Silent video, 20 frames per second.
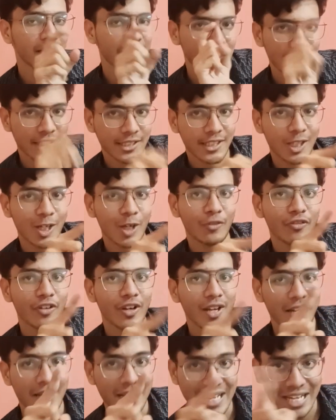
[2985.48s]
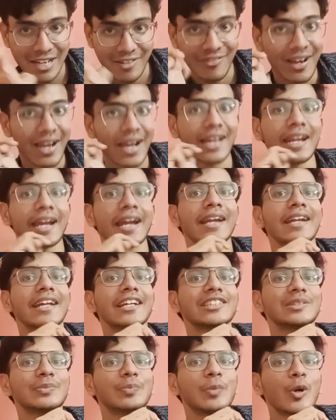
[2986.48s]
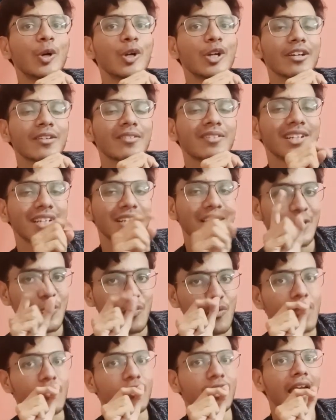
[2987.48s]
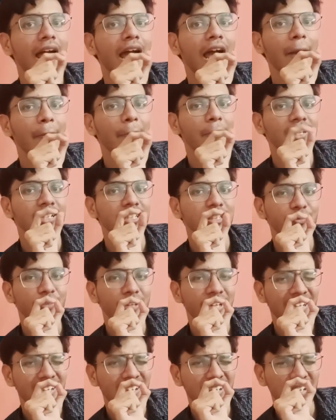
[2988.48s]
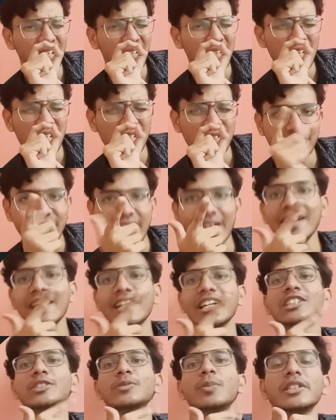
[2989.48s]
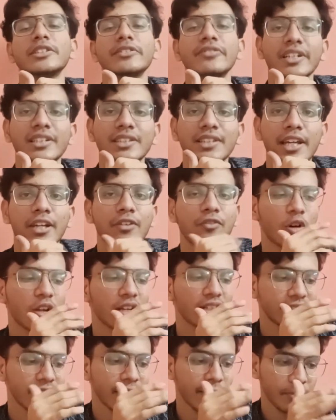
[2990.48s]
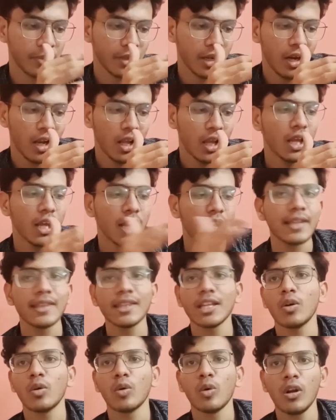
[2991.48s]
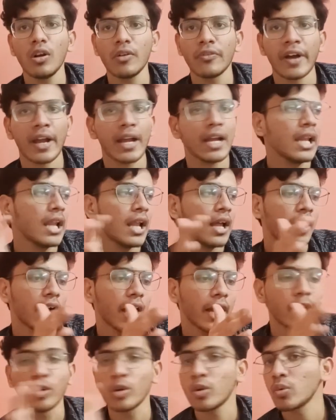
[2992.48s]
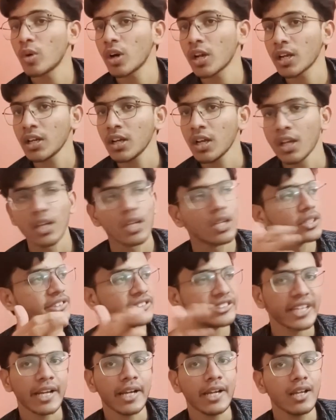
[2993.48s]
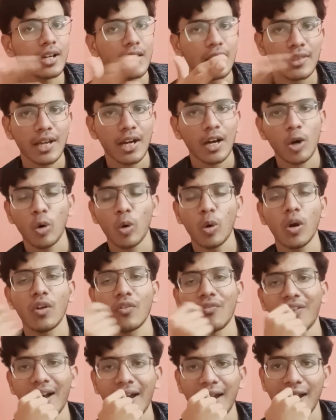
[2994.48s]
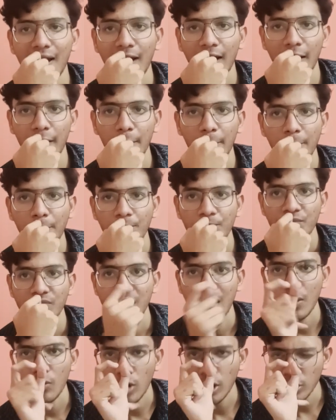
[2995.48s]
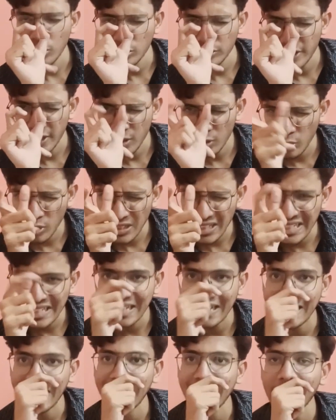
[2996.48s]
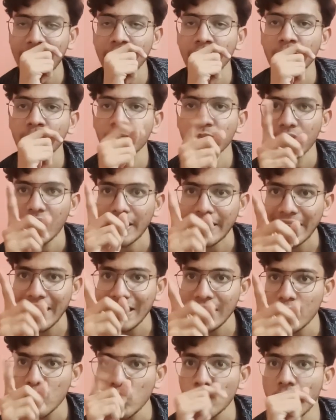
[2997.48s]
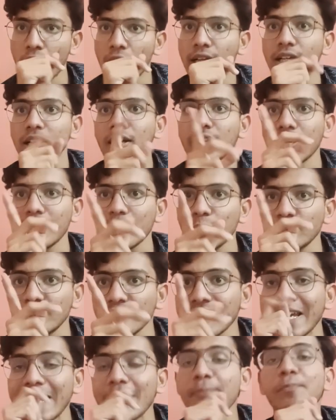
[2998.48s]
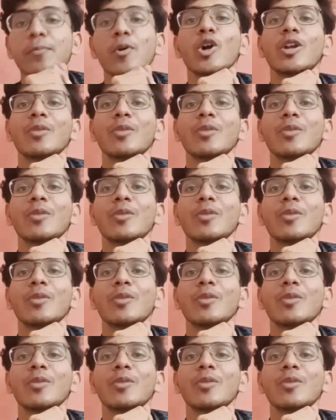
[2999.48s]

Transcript: instead of require and export, what will happen is we can send a specific thing. For example, in the old file, I don't want to send the old file. I want to send only a line. I can do that using import